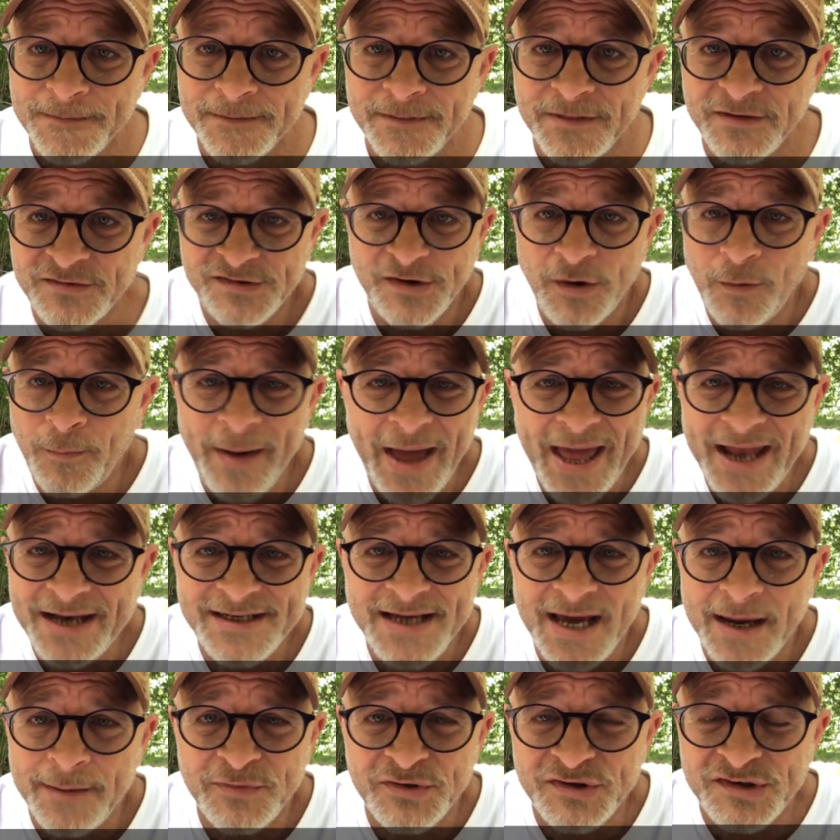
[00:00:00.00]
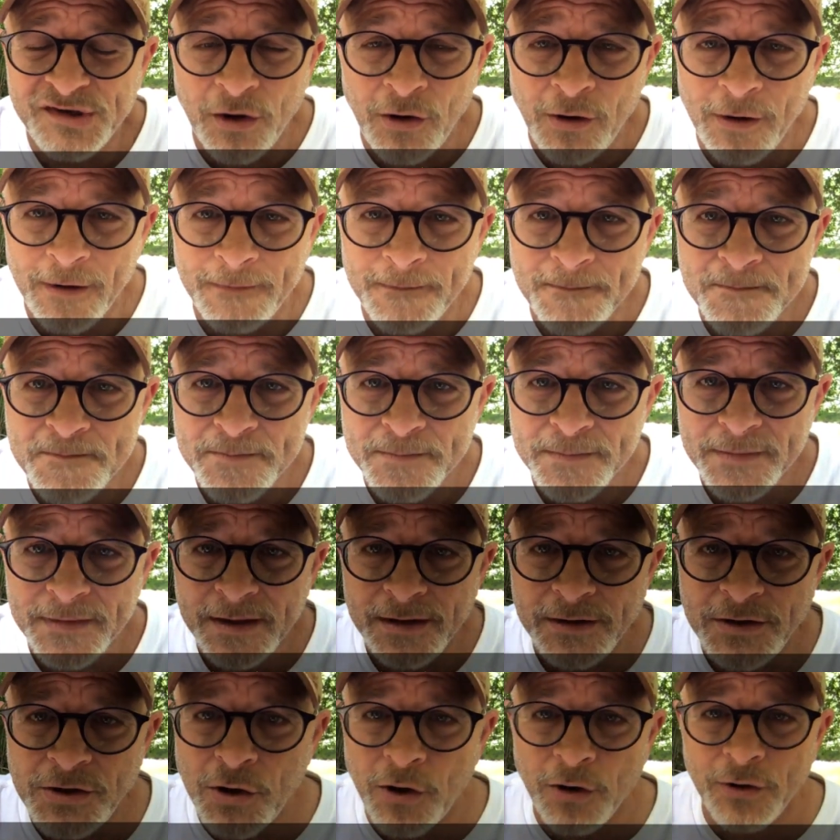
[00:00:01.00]
There's no bad time to start.
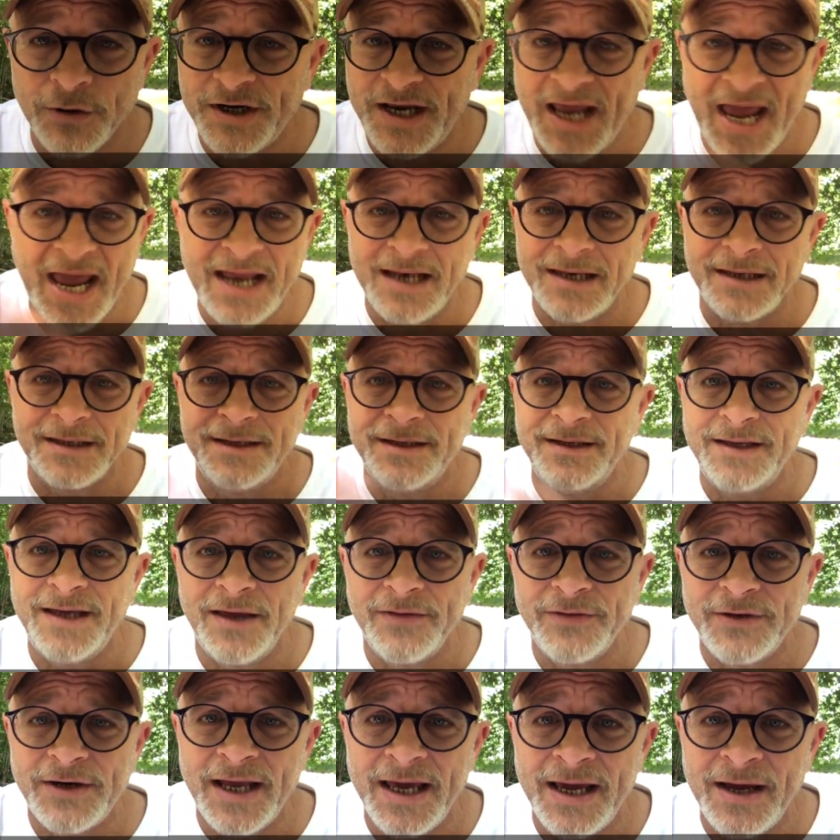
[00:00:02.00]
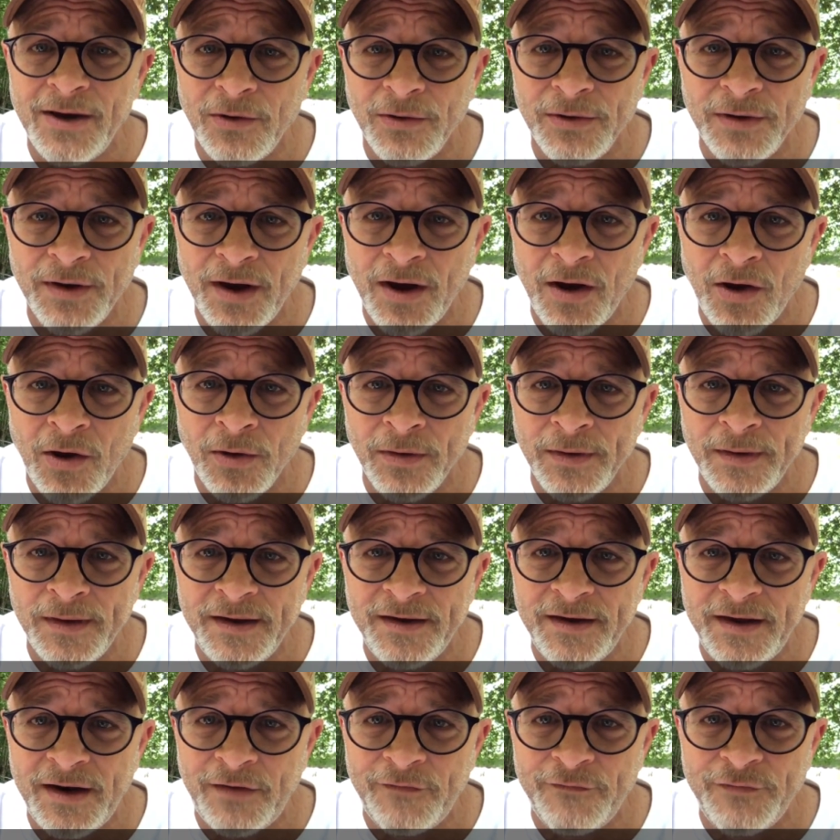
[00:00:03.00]
You heard Caitlin the other day on the on
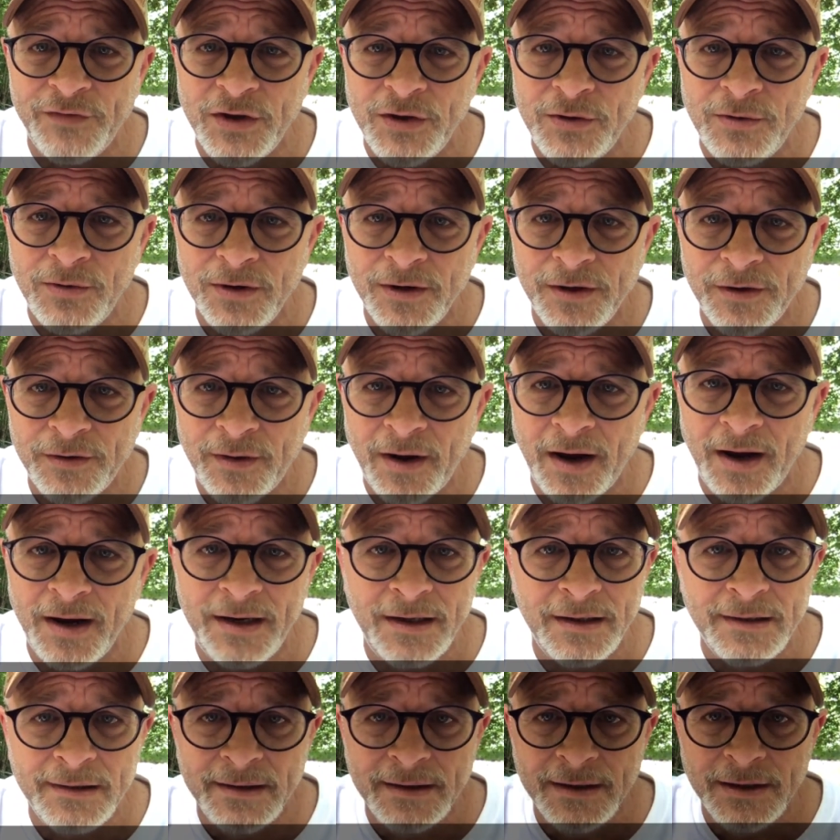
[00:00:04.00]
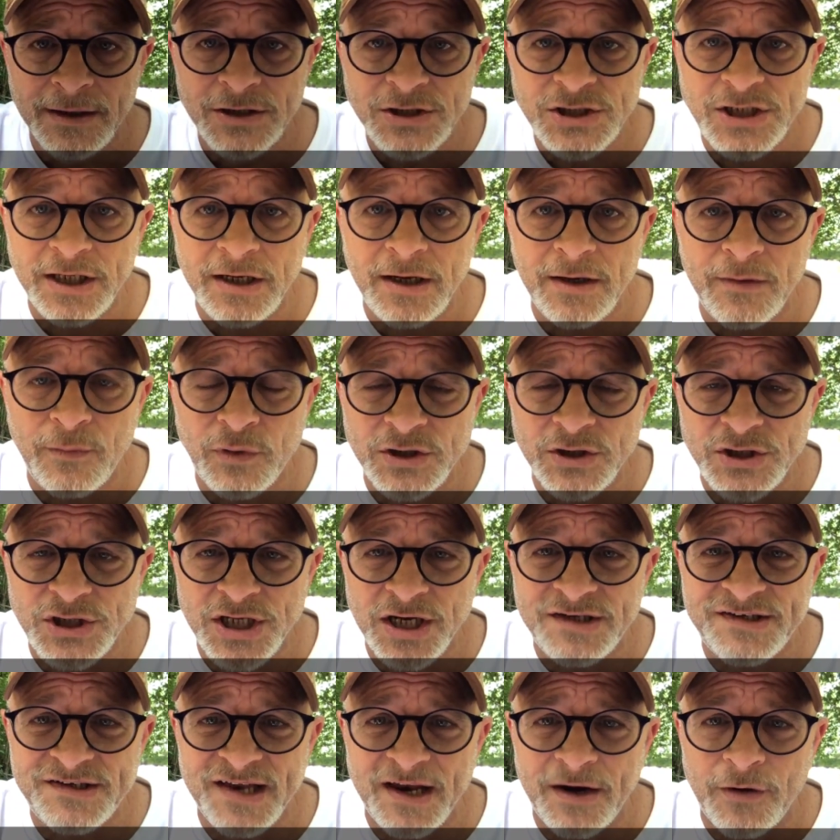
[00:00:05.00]
the interview, right? She
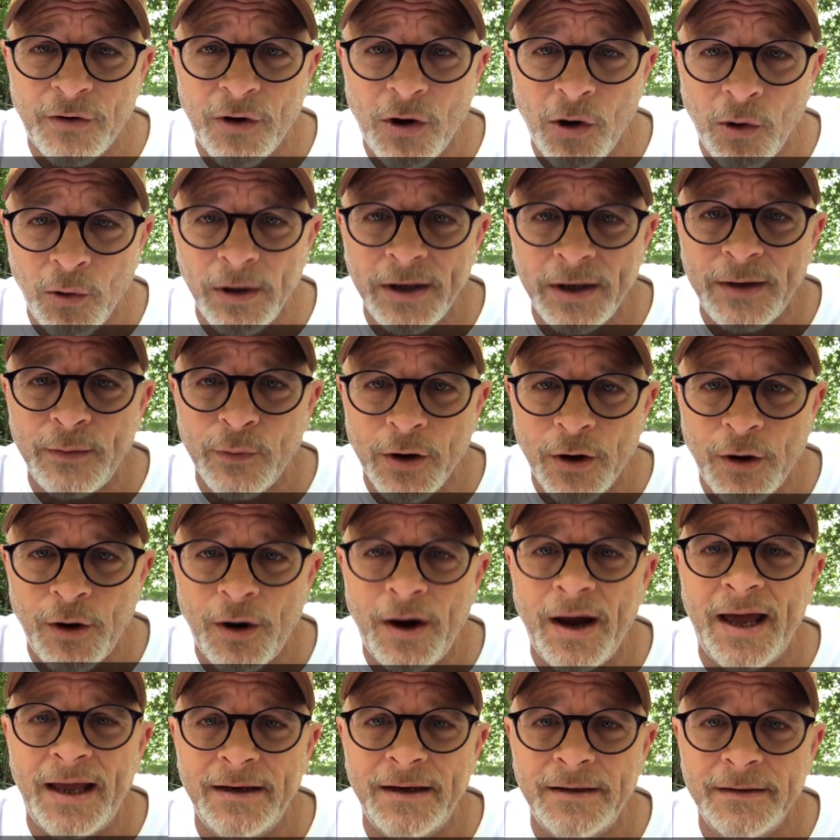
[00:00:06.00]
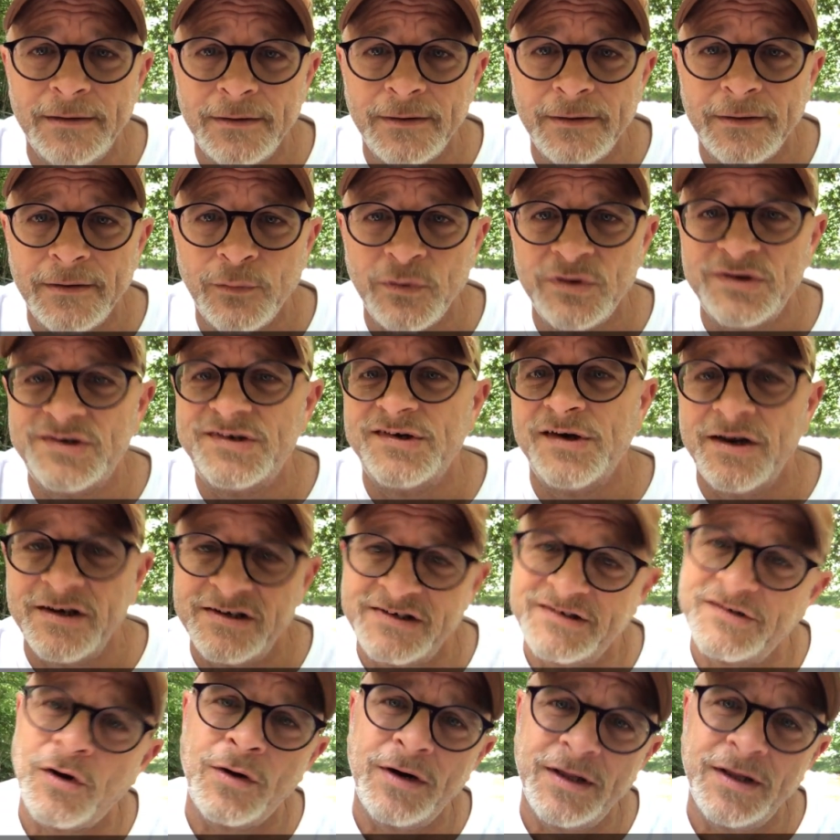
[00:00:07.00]
she said her only regret was not
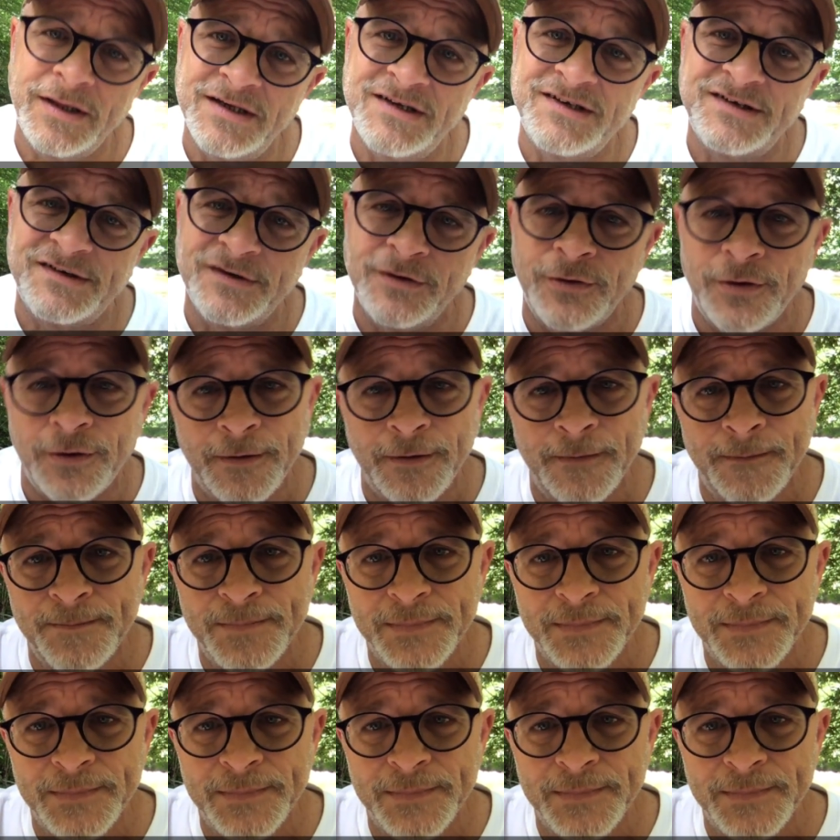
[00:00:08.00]
starting this sooner.